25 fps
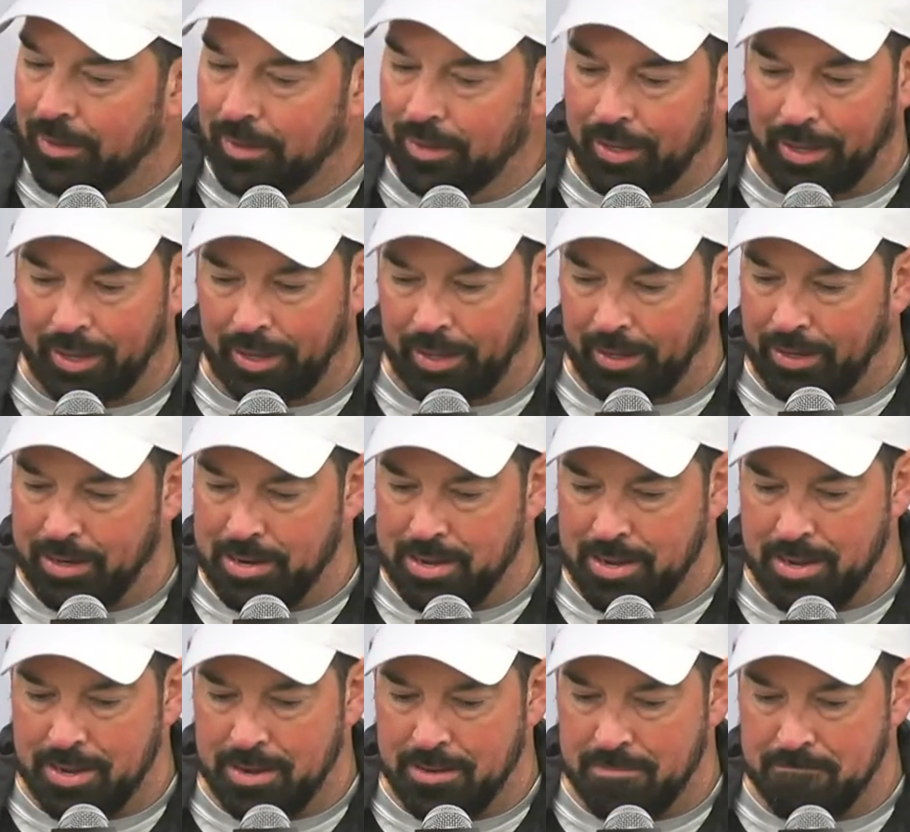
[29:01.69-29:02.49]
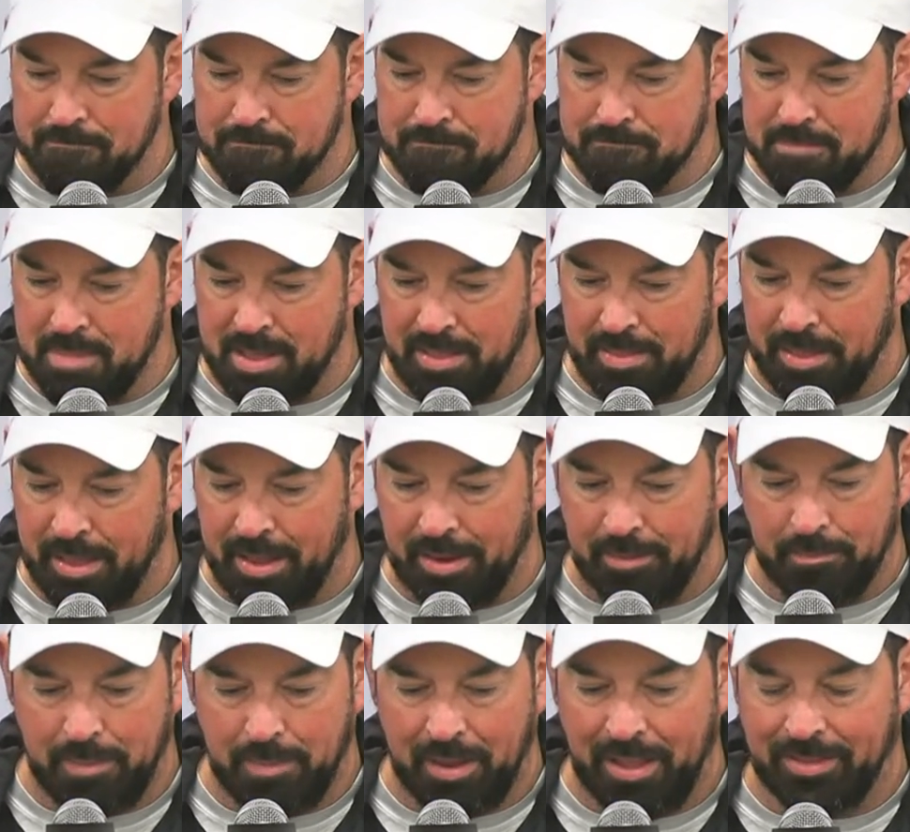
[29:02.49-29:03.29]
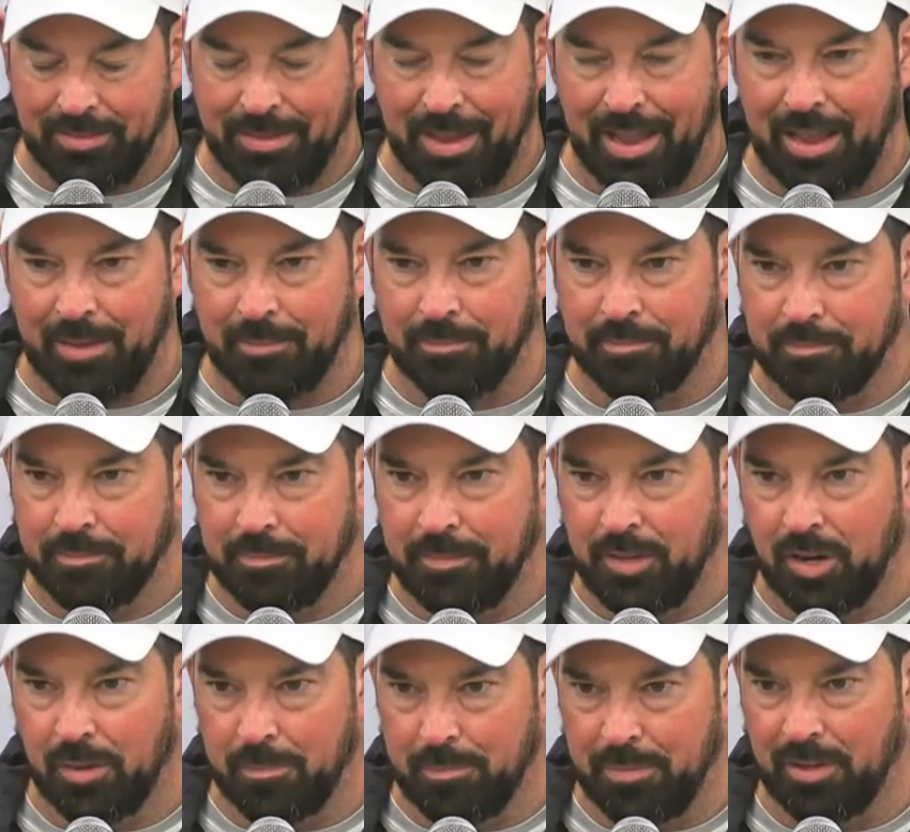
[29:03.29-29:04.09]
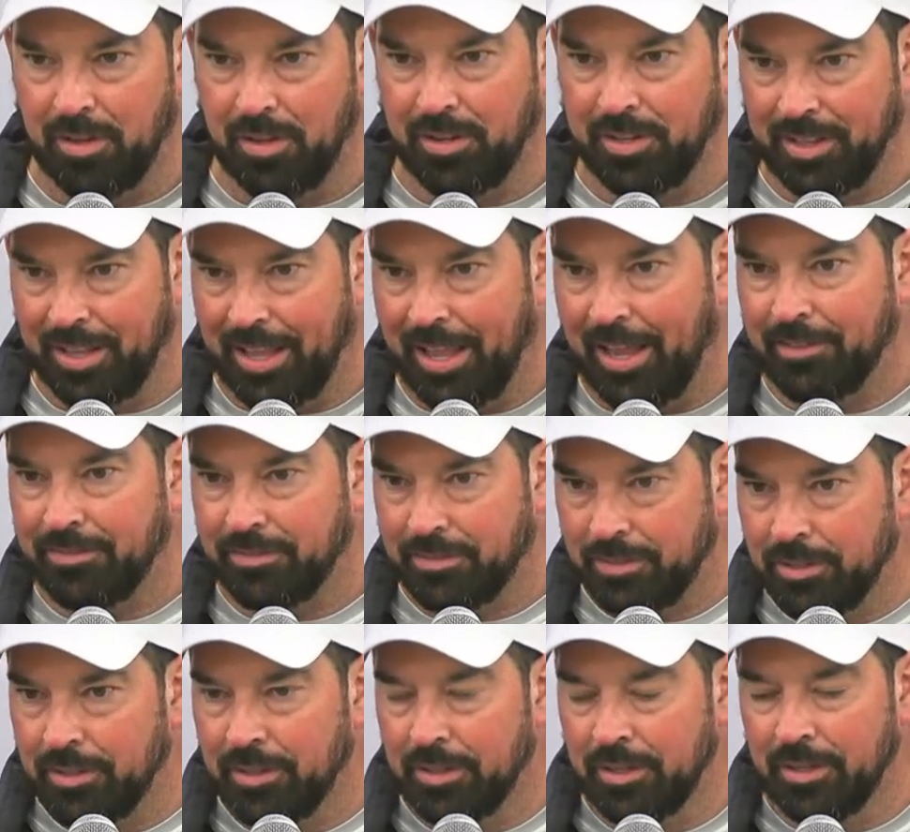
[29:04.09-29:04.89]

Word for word: And then by the time, you know, Bill had left,